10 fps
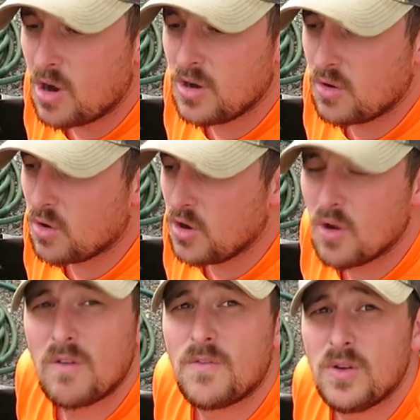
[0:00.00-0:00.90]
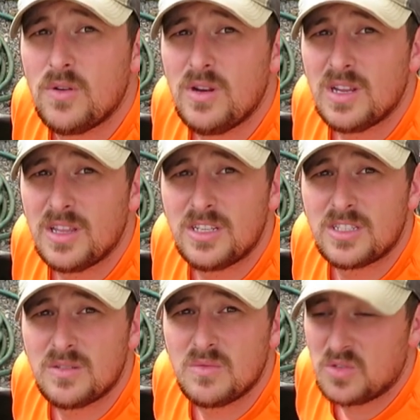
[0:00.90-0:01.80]
hard to grow your own food. At
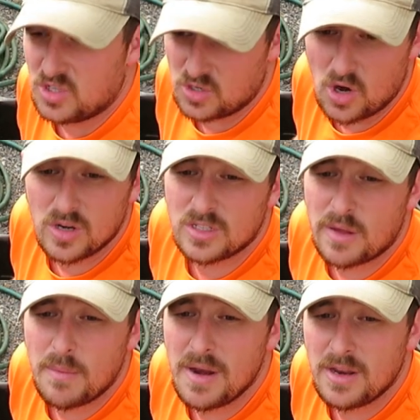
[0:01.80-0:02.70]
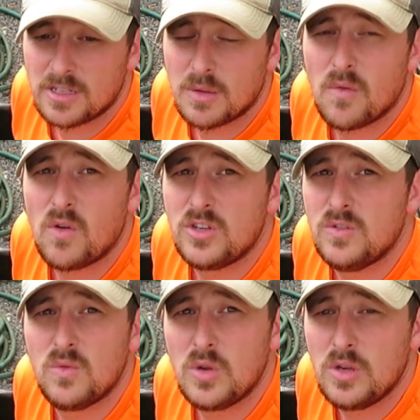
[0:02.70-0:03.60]
least start supplementing some of what you,